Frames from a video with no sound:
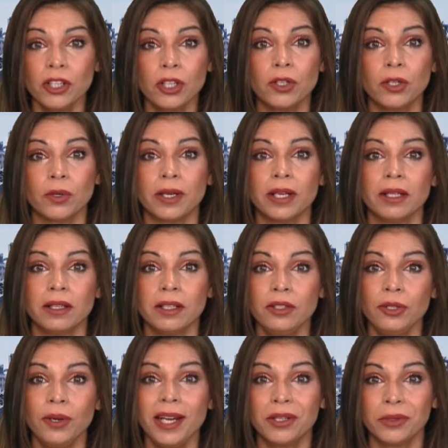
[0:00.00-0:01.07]
during the
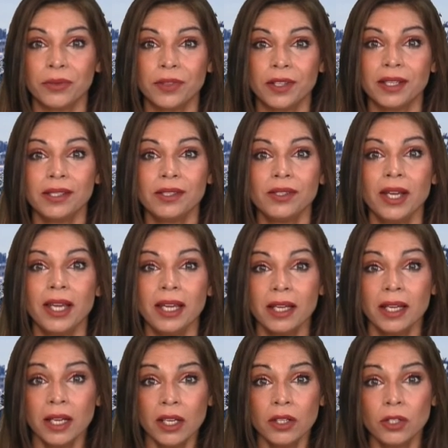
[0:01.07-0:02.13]
trade on Thursday
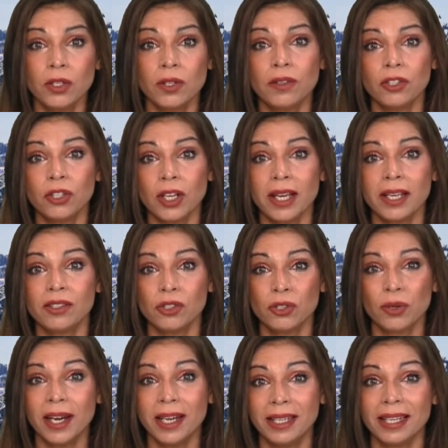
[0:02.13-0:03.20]
due to the shares
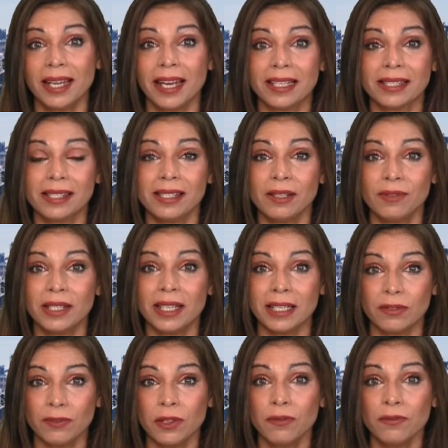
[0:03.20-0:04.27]
trading ex-dividend
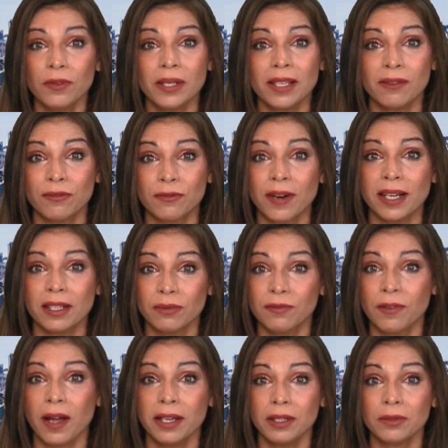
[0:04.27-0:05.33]
for the fully franked
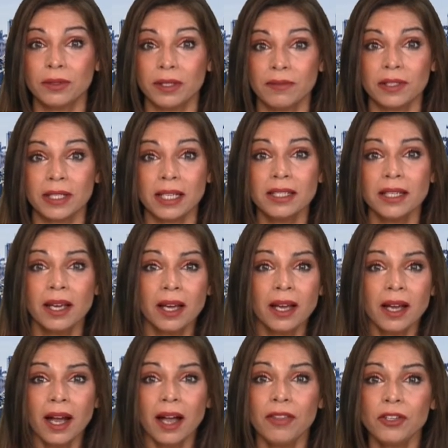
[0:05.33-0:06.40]
final dividend.
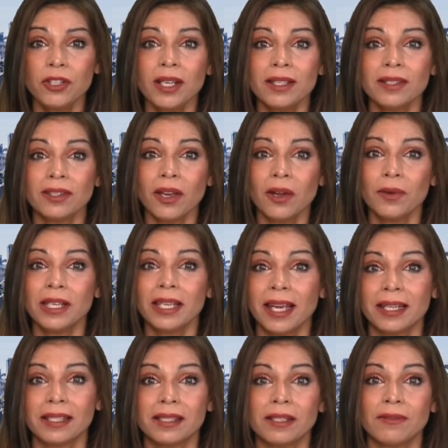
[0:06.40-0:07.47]
Other shares going
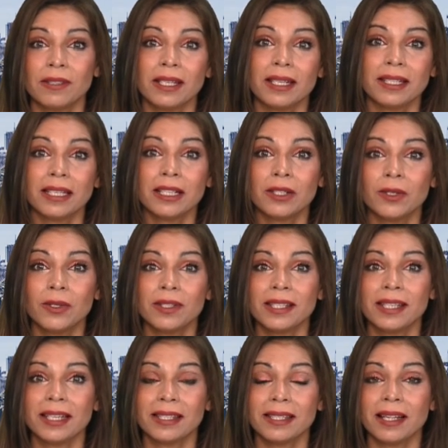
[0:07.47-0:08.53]
ex-dividend include
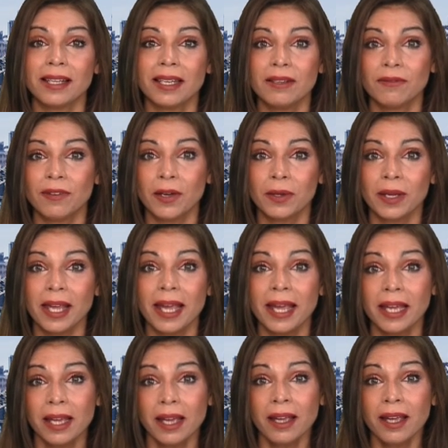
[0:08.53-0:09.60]
C S L,
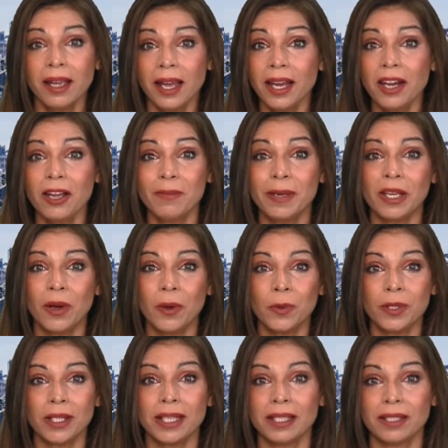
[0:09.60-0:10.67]
Invocare, N I B
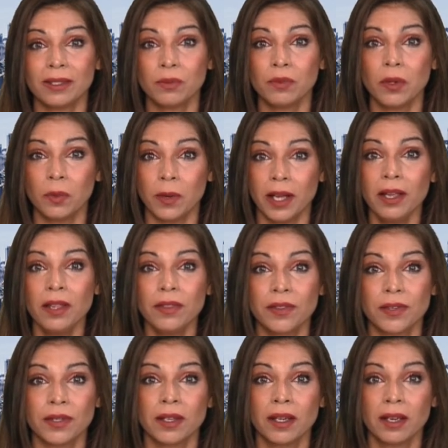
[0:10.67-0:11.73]
Holdings,
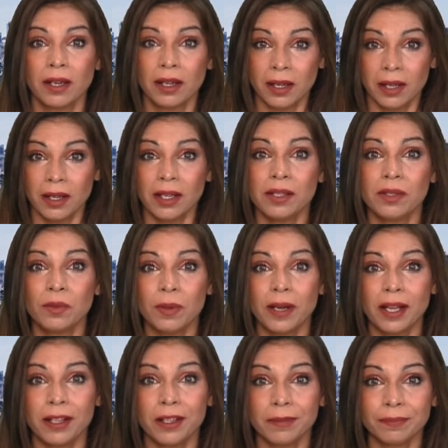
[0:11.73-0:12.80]
Woolworths as
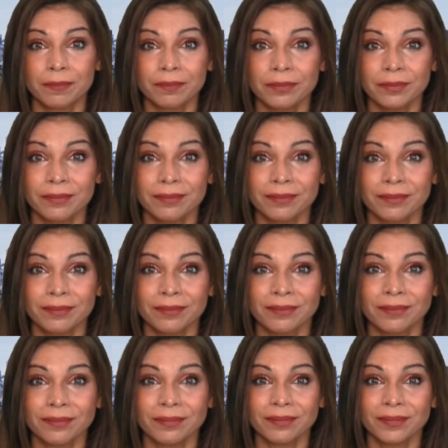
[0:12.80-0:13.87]
well.
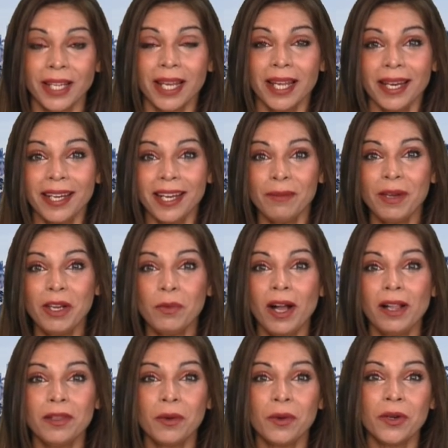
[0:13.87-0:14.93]
Now, meanwhile,
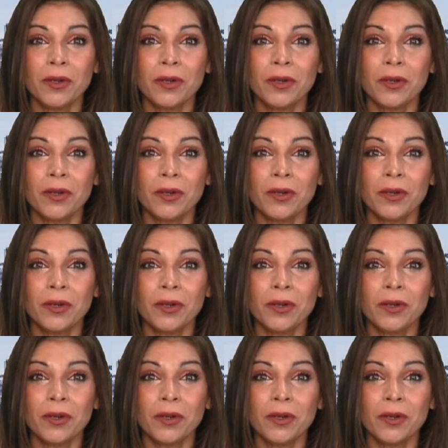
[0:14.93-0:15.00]
the oil